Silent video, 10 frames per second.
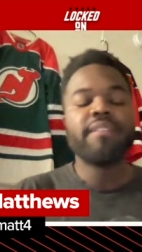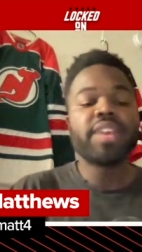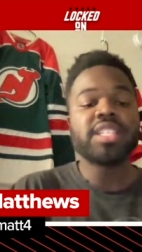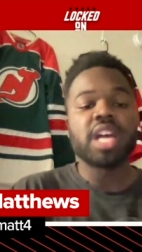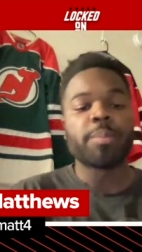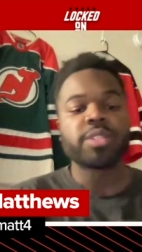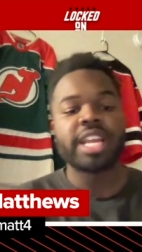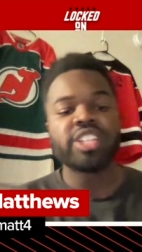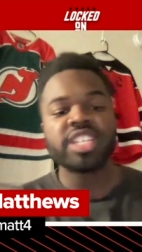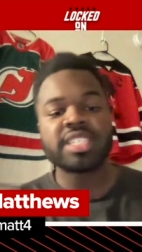Face-off
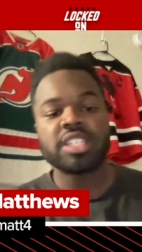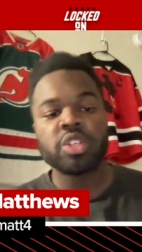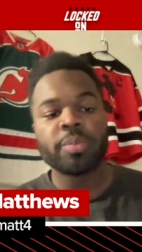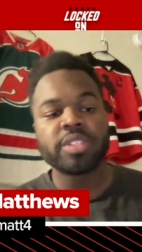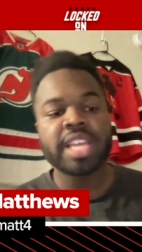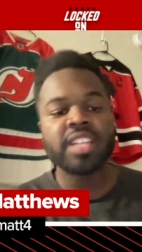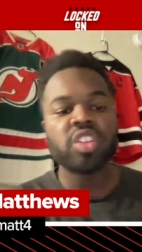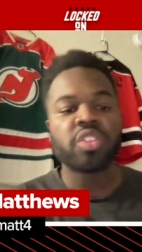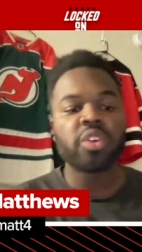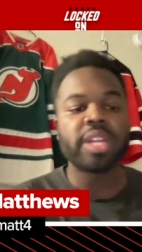percentage, sixty-two percent
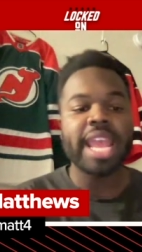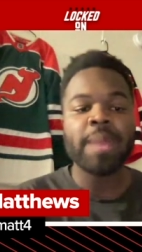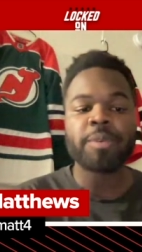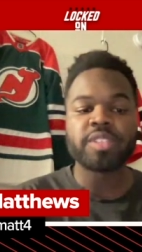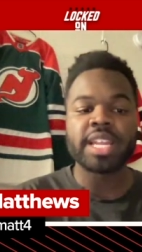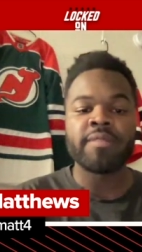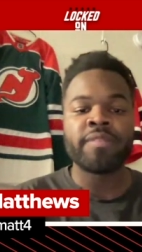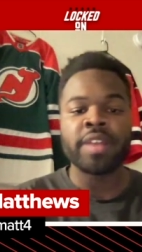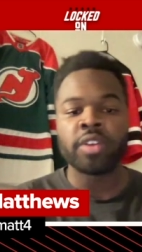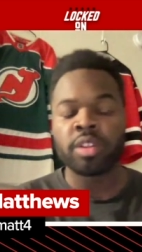to thirty-eight percent in
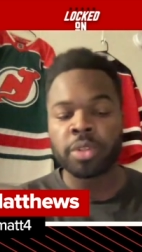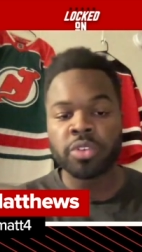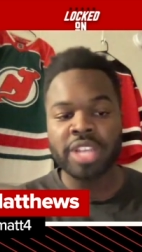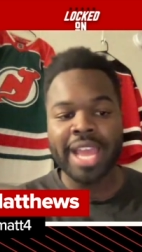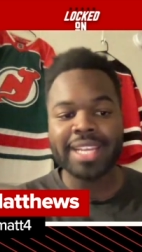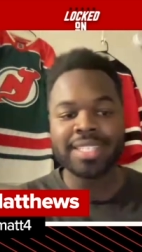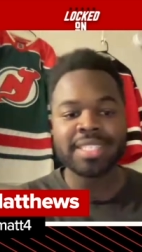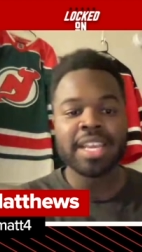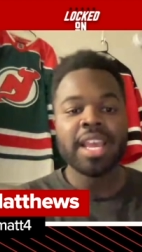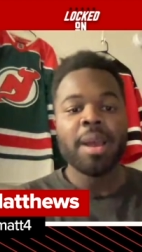favor of the Blue Jackets.